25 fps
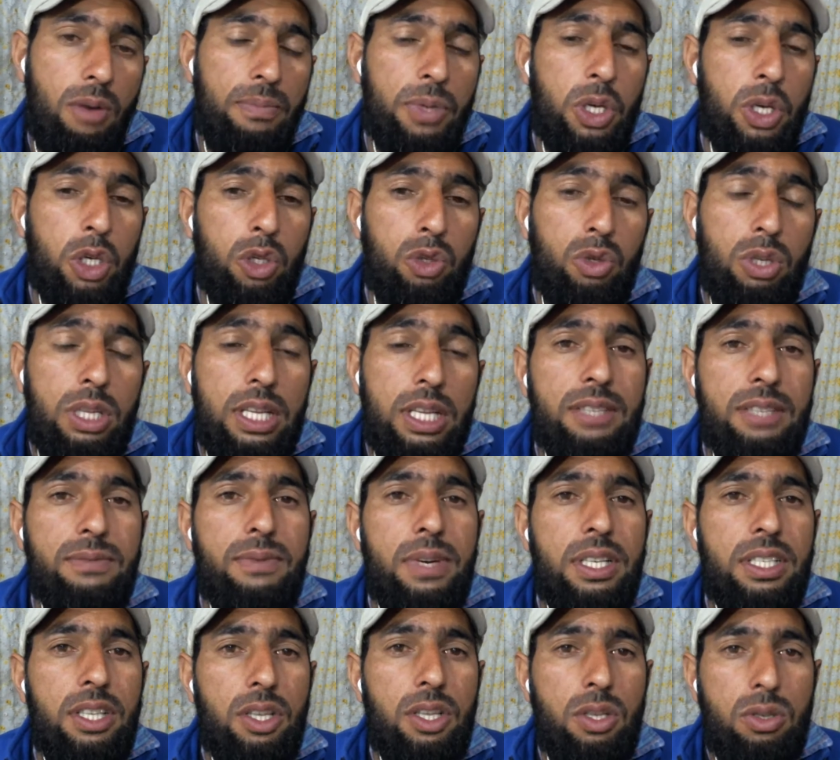So this was
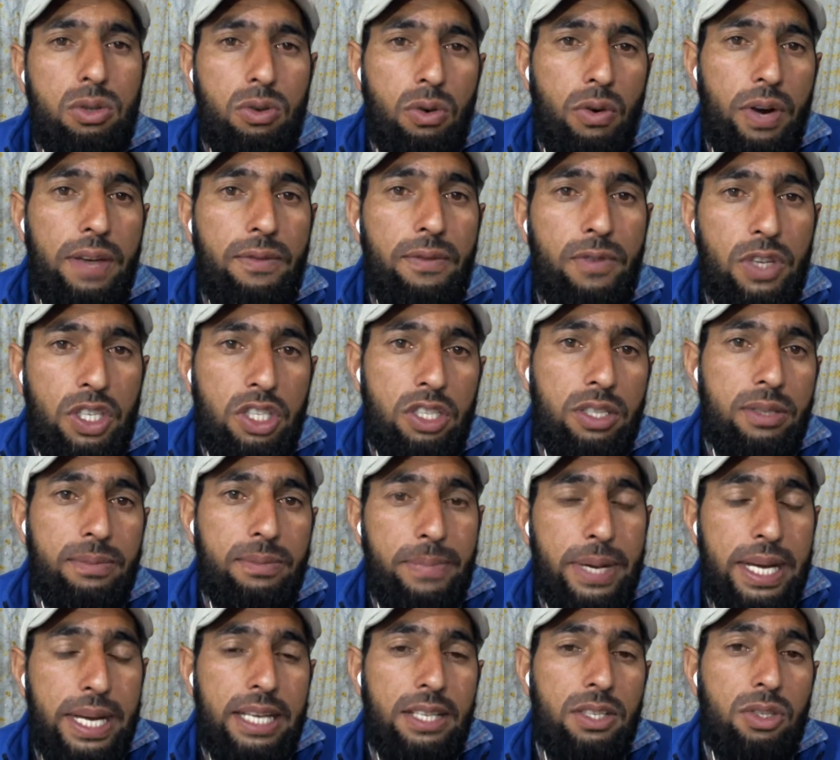the story, which is
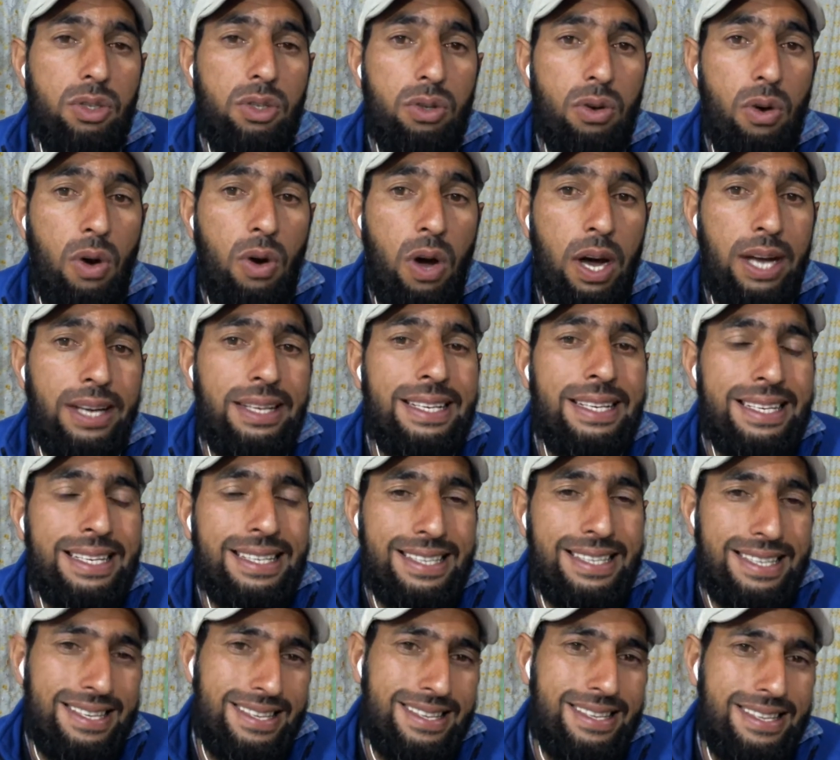based on
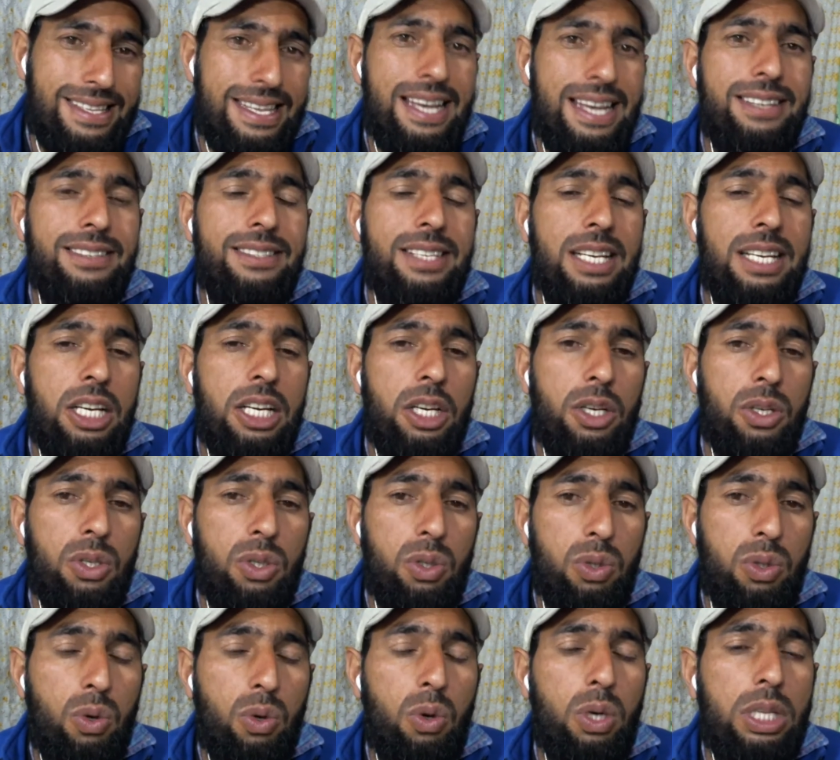sex,
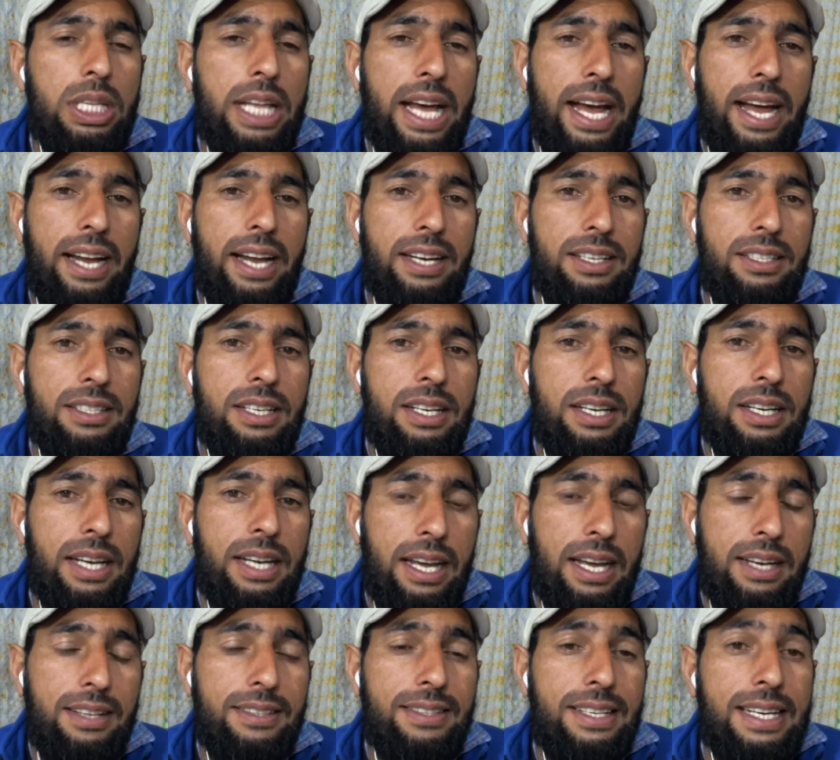so that it
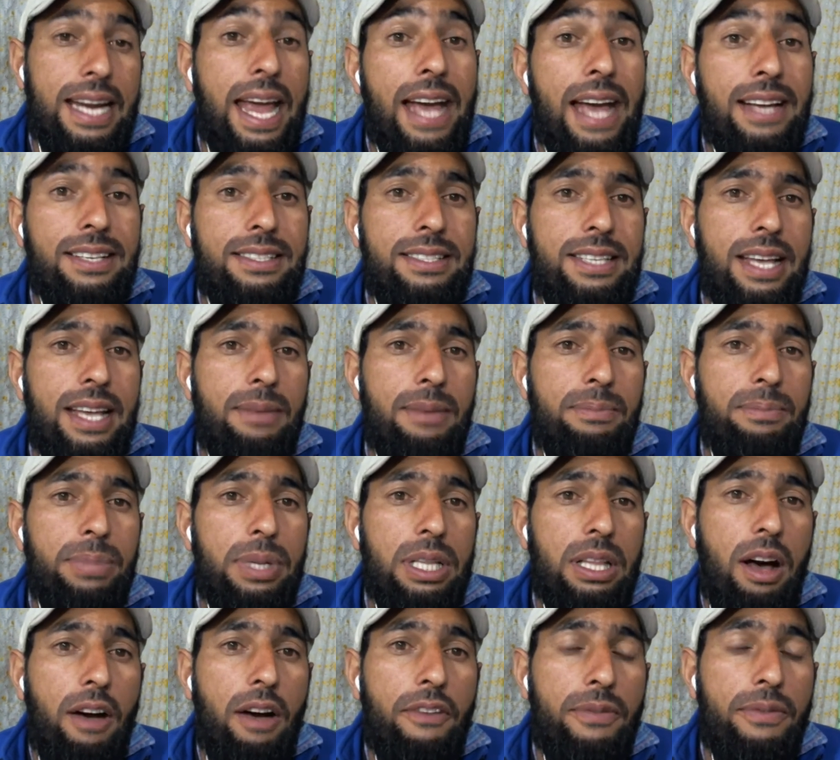is an example
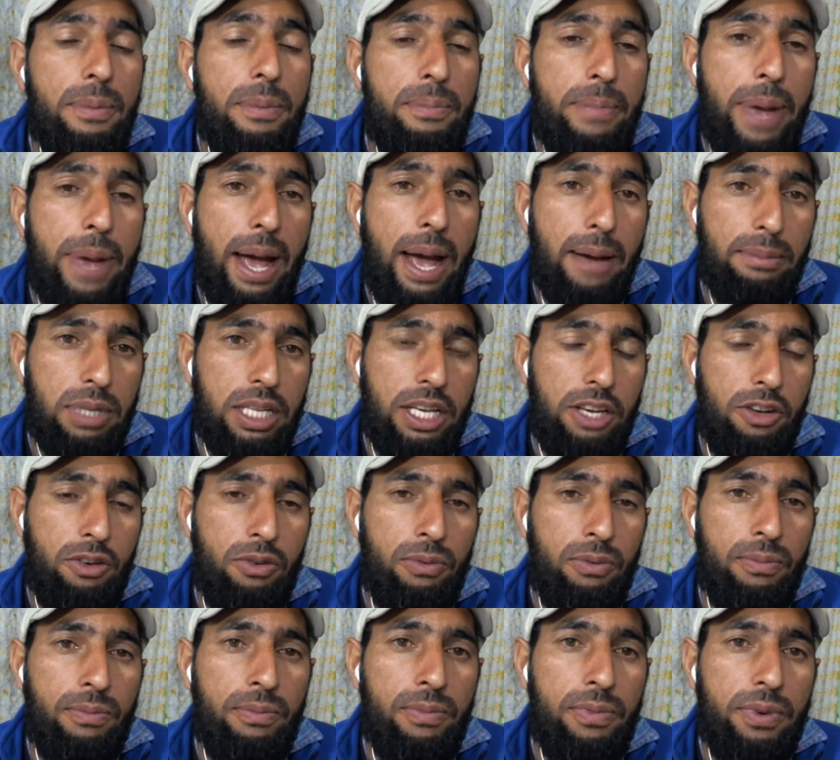of Fabliau,
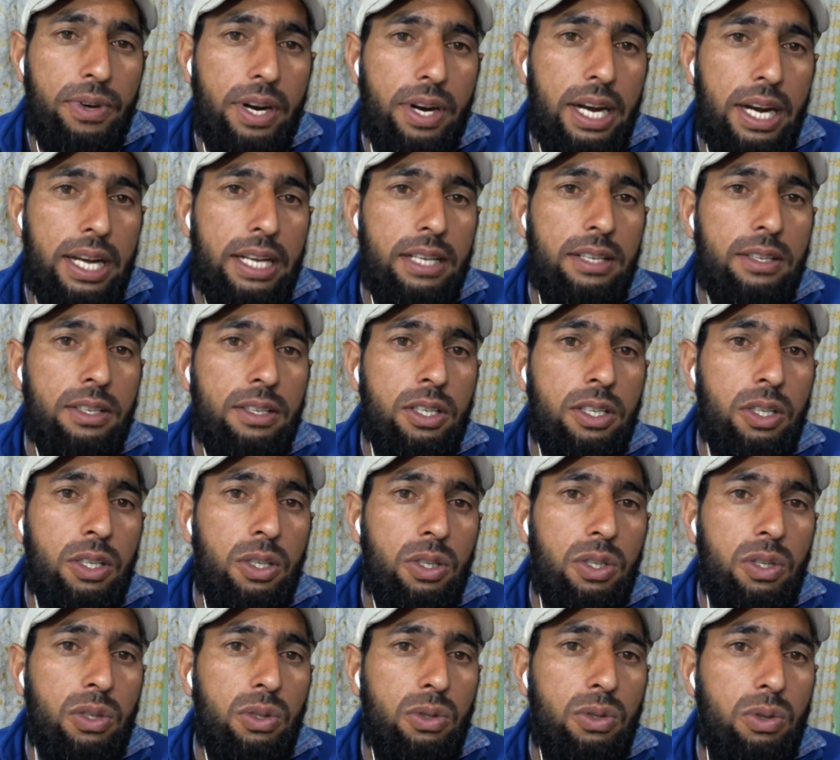right?
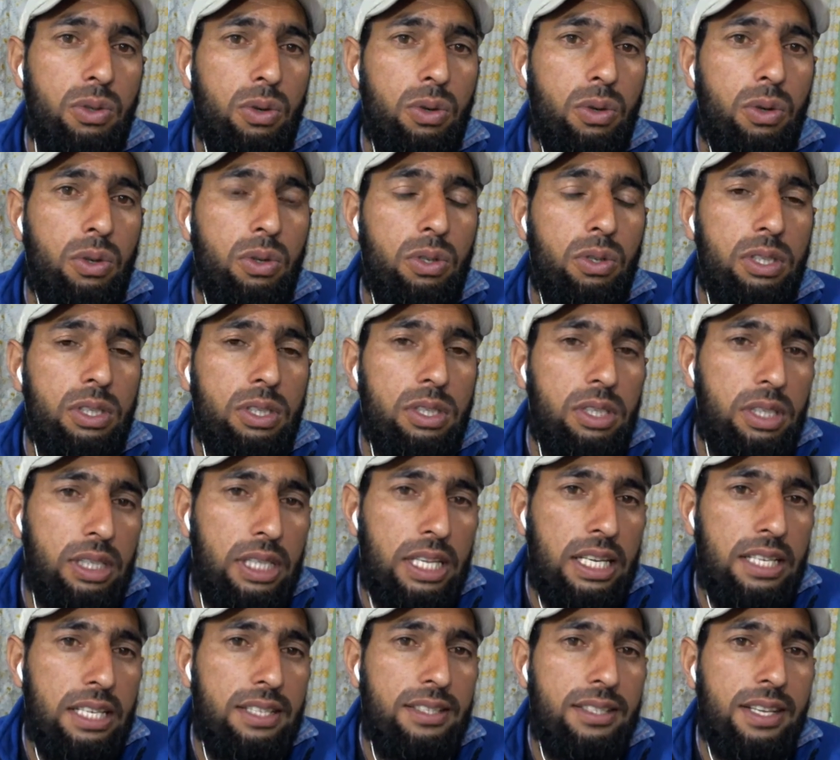So
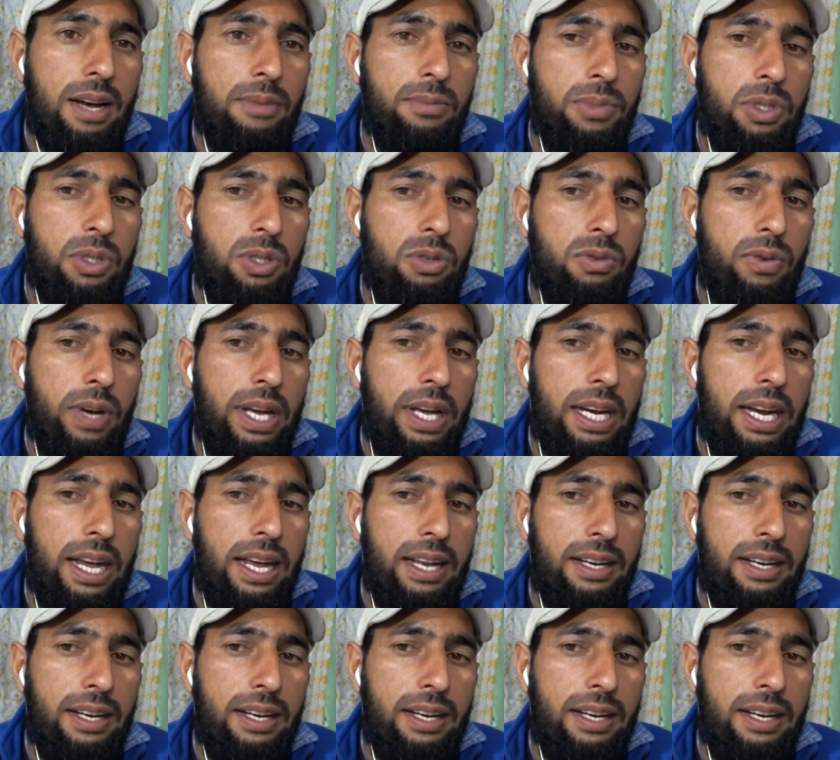this comes to an end.